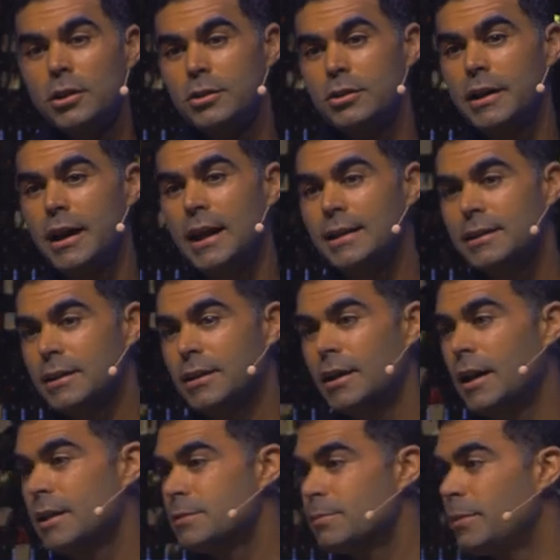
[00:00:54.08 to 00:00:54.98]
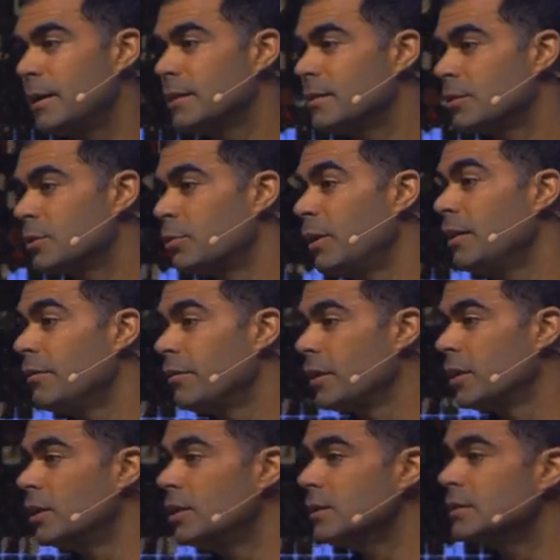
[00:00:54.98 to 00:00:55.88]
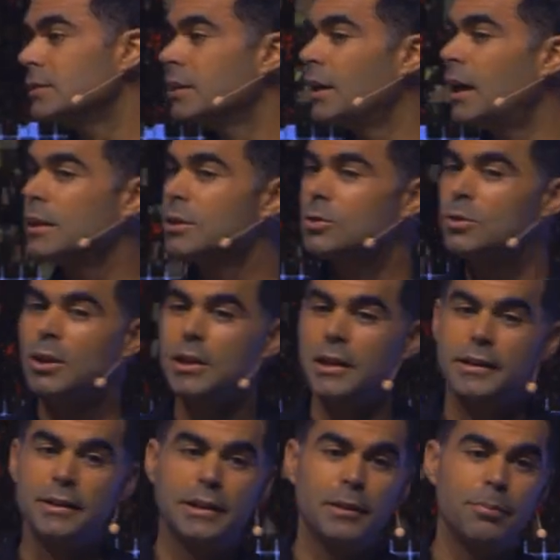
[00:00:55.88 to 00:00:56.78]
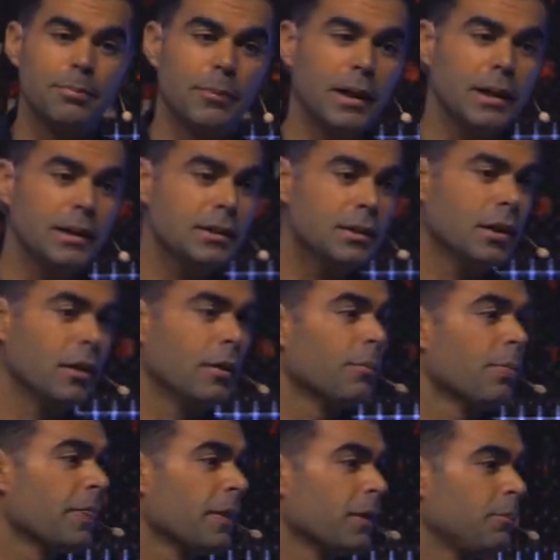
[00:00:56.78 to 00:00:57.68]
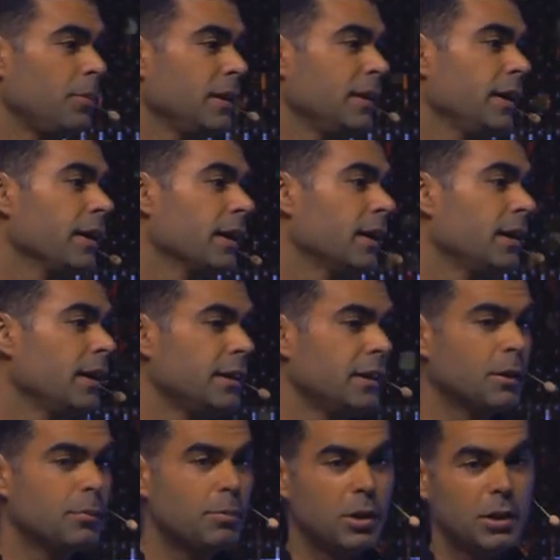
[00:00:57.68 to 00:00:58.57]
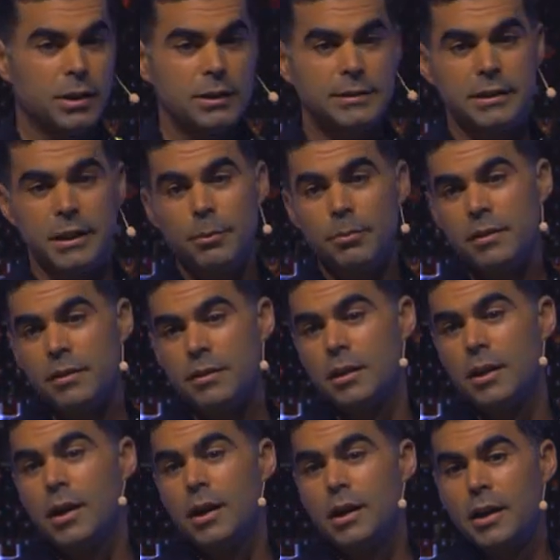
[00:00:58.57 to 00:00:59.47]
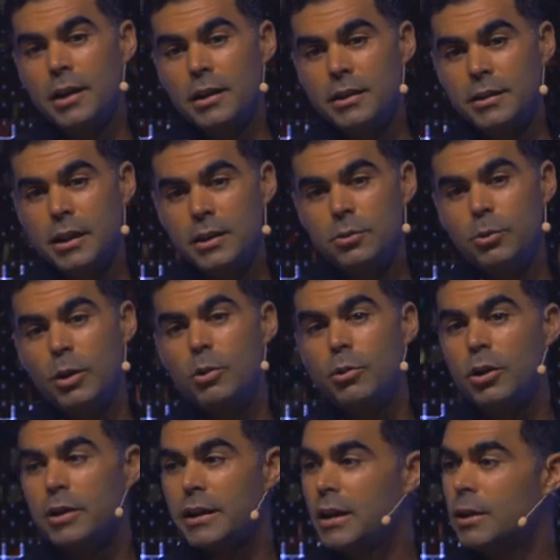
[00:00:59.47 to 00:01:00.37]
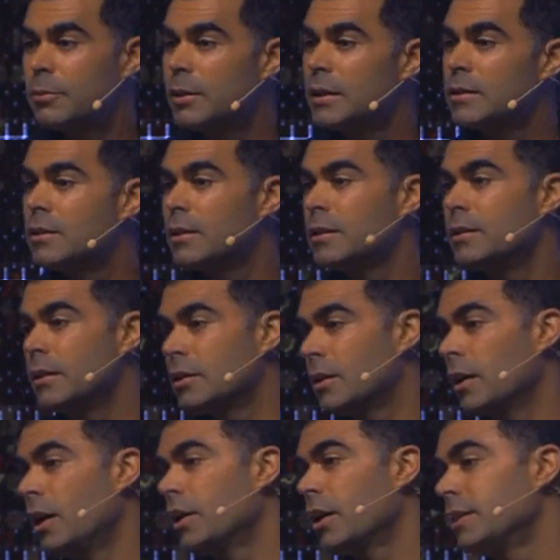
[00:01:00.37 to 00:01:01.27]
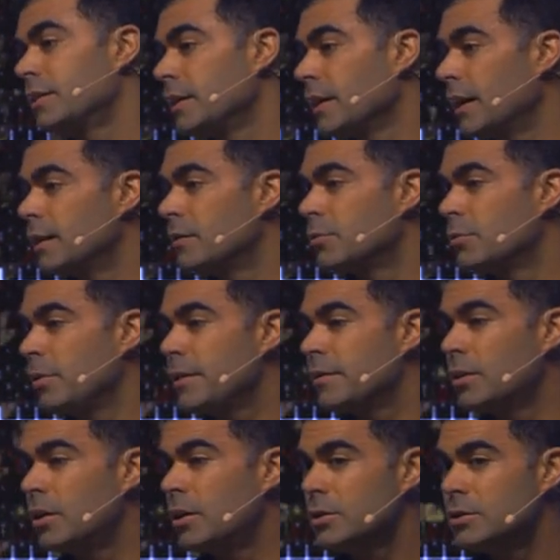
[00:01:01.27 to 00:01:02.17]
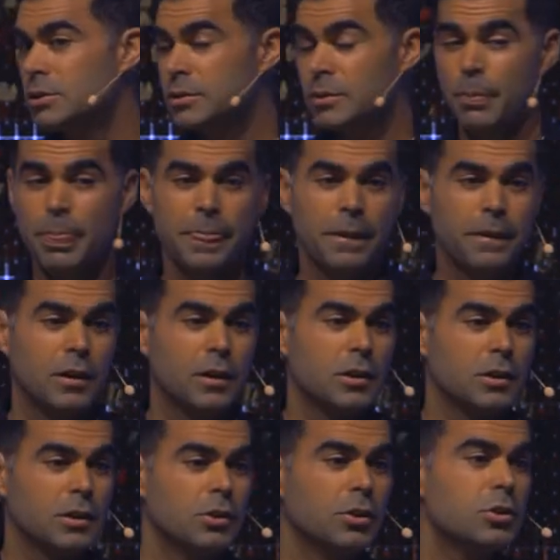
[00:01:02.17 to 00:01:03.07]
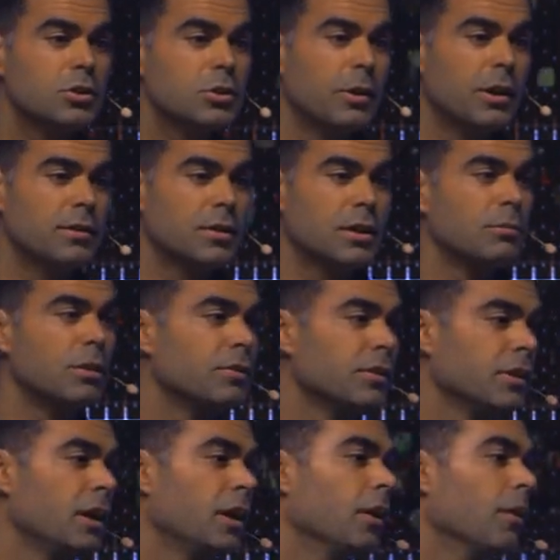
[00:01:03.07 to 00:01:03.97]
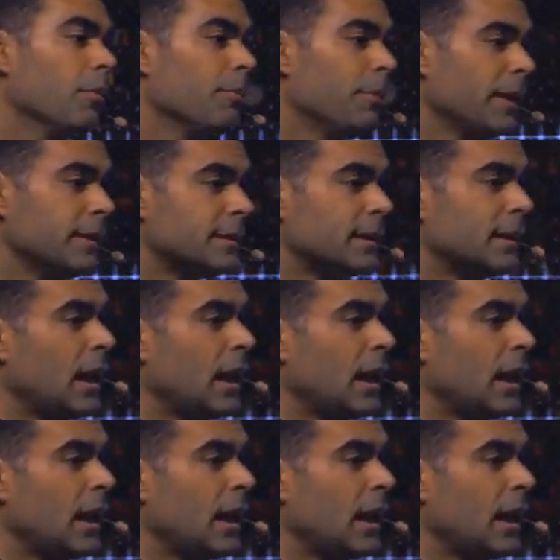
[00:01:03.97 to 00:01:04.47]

to that, I spent twelve years at Google and DeepMind, building and leading product teams that were working with cutting-edge research. Those were some of the best